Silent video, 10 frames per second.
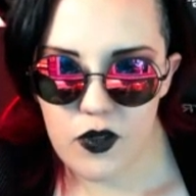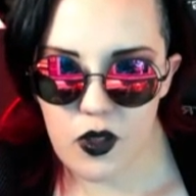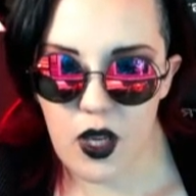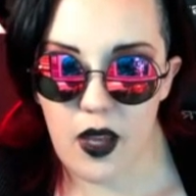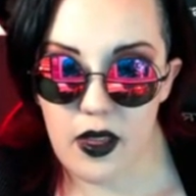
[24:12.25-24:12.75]

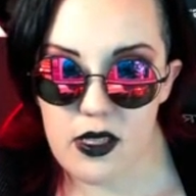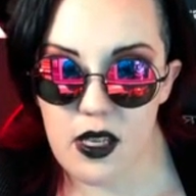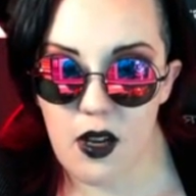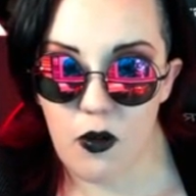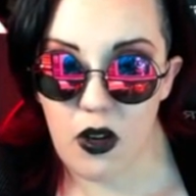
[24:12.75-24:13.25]
So yeah,
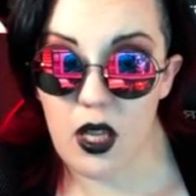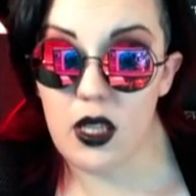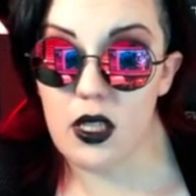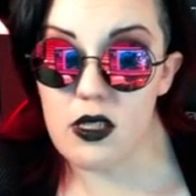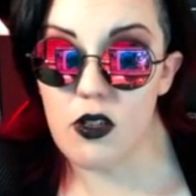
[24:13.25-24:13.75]
that's that one. I
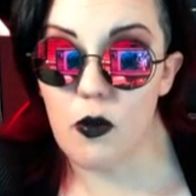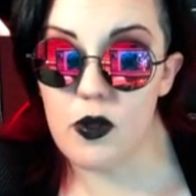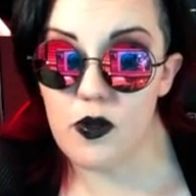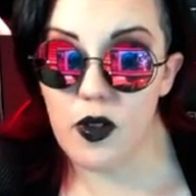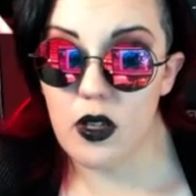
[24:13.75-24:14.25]
think that's
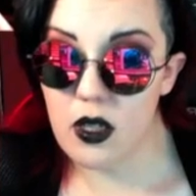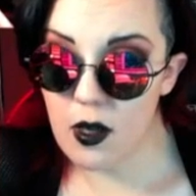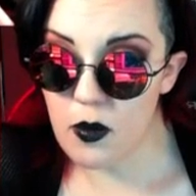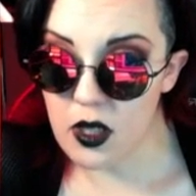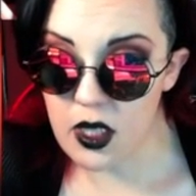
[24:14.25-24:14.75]
dope as fuck.
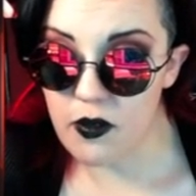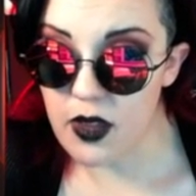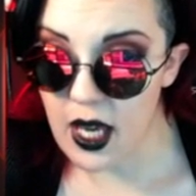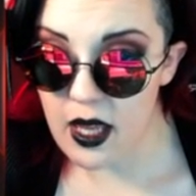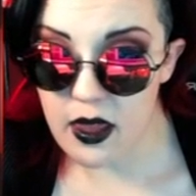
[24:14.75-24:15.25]
I'm gonna
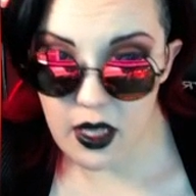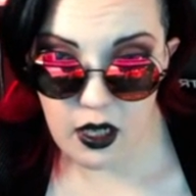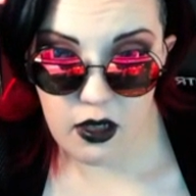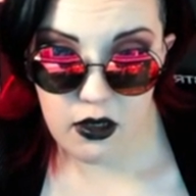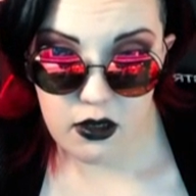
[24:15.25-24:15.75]
leave that
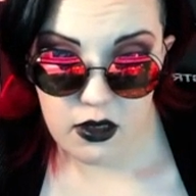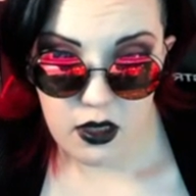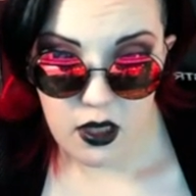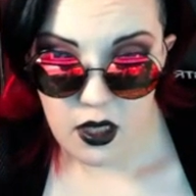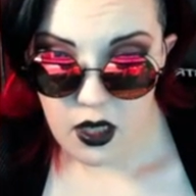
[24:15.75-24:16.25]
there.
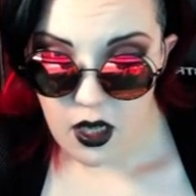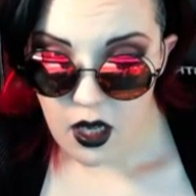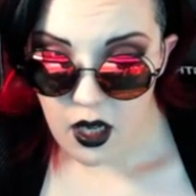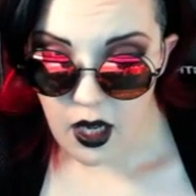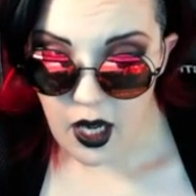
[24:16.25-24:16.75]

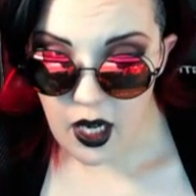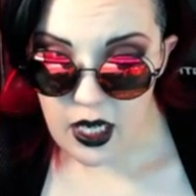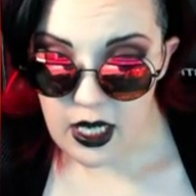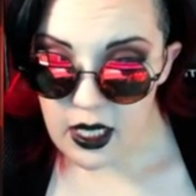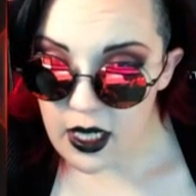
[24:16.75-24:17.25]
And
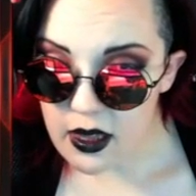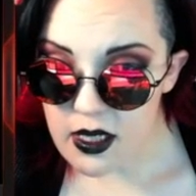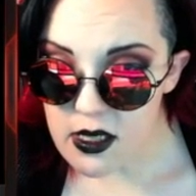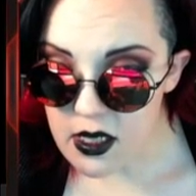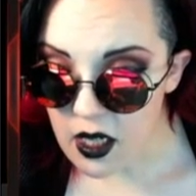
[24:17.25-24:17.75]
I need to get
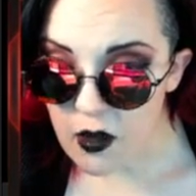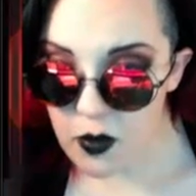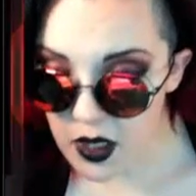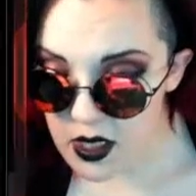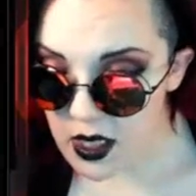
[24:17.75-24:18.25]
these
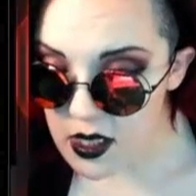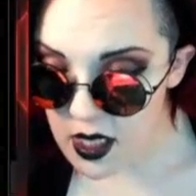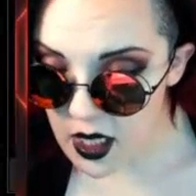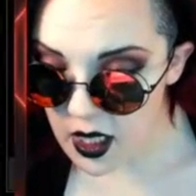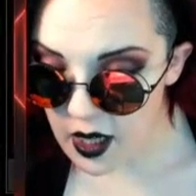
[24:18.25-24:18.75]
done because I
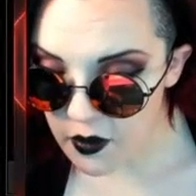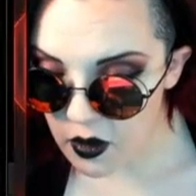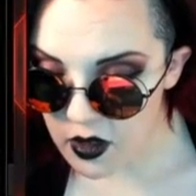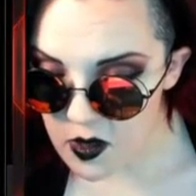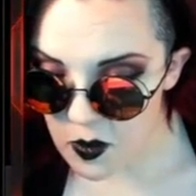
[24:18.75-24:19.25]
said I'd have
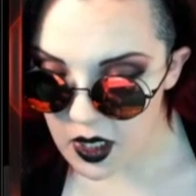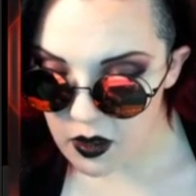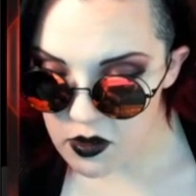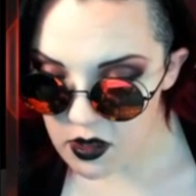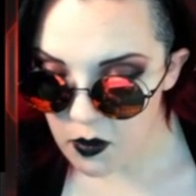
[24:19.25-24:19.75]
all these
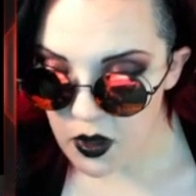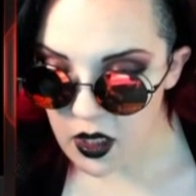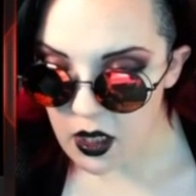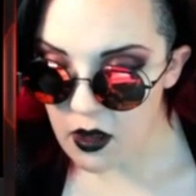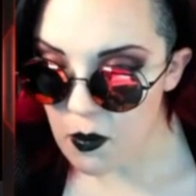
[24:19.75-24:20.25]
Mandos done
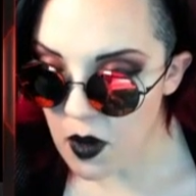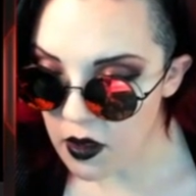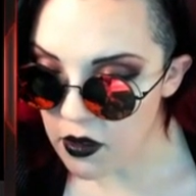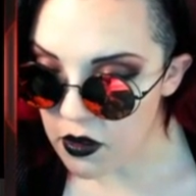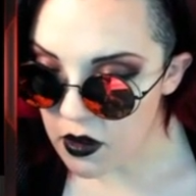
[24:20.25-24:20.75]
by the end of the
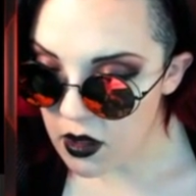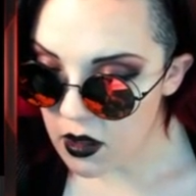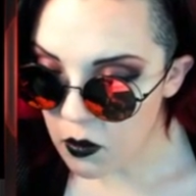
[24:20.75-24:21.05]
month.